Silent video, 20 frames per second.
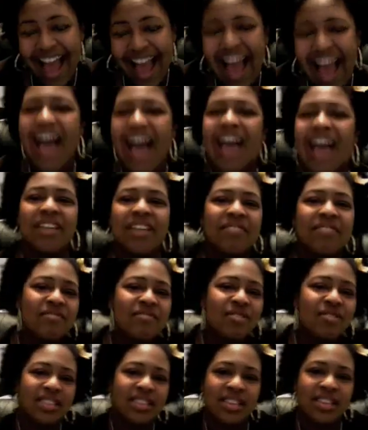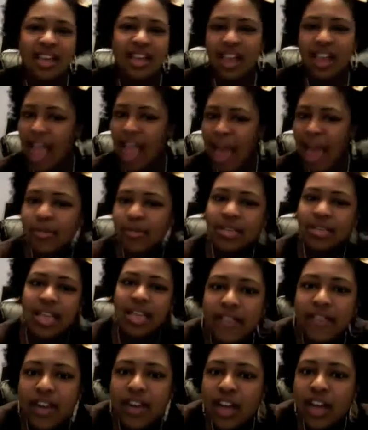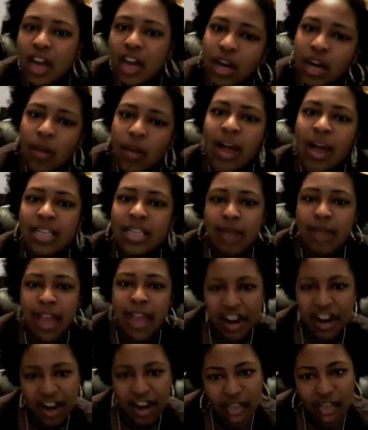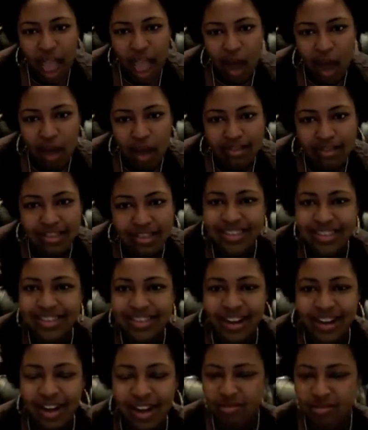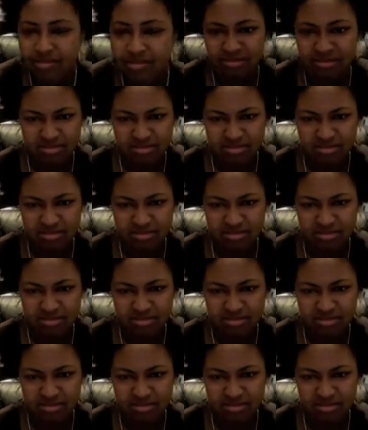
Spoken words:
I am using apple cider vinegar to wash my hair now. You know.